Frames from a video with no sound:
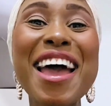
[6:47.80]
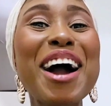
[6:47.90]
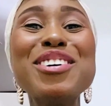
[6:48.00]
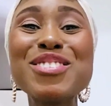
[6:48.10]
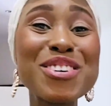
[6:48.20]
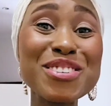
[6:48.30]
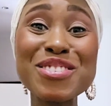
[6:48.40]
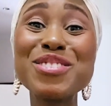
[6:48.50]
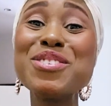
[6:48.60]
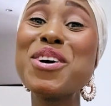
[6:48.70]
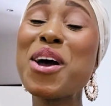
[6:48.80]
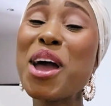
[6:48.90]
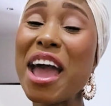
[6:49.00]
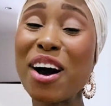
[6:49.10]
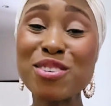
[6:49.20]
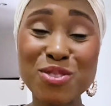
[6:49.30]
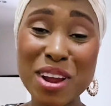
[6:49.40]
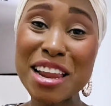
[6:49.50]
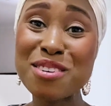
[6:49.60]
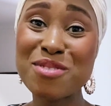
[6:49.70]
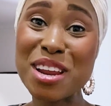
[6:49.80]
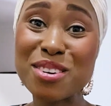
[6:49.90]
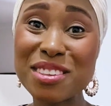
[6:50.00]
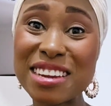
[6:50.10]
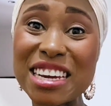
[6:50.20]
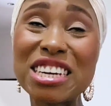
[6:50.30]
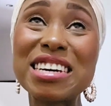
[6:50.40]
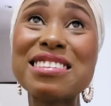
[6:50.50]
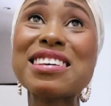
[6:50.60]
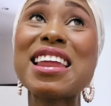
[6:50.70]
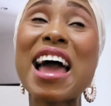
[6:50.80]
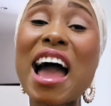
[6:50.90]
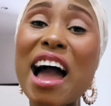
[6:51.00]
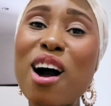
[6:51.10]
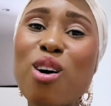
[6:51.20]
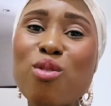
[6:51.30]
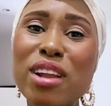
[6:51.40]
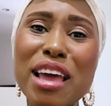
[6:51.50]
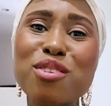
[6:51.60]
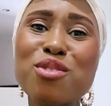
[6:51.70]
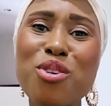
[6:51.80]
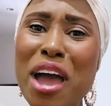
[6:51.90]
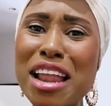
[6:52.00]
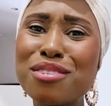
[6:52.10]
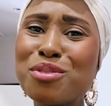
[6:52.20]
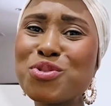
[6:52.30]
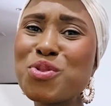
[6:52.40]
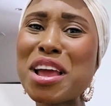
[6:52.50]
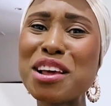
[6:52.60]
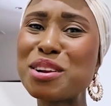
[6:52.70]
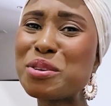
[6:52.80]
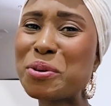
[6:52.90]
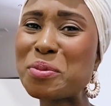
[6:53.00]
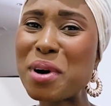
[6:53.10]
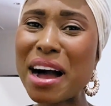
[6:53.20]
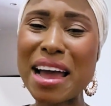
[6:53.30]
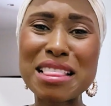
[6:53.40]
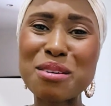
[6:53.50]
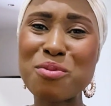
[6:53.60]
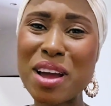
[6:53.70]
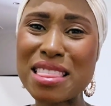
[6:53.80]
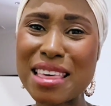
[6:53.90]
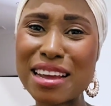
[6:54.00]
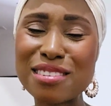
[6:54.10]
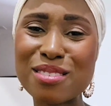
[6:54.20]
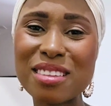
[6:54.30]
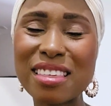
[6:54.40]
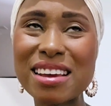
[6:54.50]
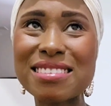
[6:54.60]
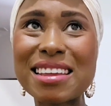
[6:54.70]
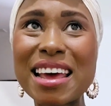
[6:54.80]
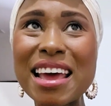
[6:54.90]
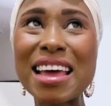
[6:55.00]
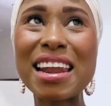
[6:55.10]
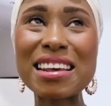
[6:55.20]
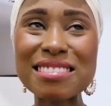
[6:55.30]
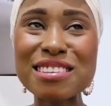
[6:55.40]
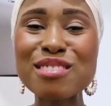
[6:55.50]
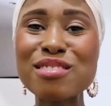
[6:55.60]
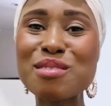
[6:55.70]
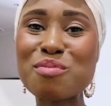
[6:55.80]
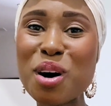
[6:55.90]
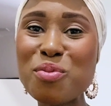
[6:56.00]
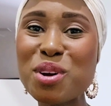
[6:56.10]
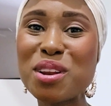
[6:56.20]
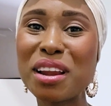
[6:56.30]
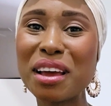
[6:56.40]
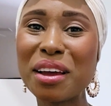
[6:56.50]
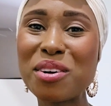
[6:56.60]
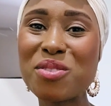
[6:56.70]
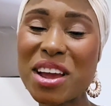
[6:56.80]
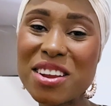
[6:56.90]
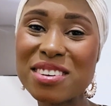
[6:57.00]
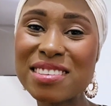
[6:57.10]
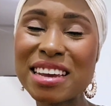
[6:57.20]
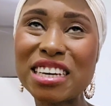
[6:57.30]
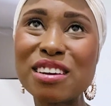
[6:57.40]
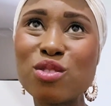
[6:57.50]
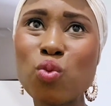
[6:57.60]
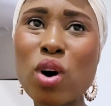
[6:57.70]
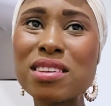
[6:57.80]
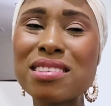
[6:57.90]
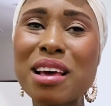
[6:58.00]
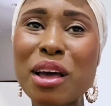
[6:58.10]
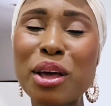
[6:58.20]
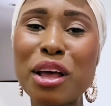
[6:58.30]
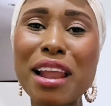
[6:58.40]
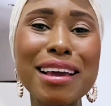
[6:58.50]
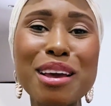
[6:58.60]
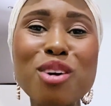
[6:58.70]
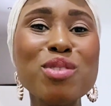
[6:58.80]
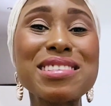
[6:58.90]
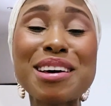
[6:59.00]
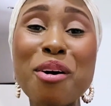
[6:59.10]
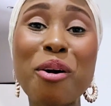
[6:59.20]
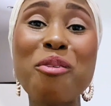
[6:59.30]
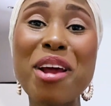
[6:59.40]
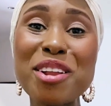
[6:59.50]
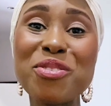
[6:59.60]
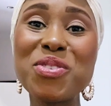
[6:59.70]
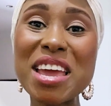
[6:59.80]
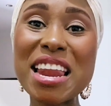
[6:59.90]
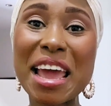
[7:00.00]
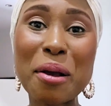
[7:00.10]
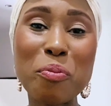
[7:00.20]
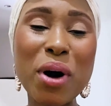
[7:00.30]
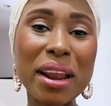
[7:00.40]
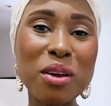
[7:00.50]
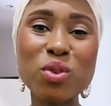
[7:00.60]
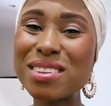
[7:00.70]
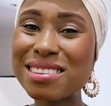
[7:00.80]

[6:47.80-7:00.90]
I was so used to Australian radio stations and how, like, and Australian humor and the way they do things, and listening to Zimbabwean radio stations was like, it was a great feeling, but it was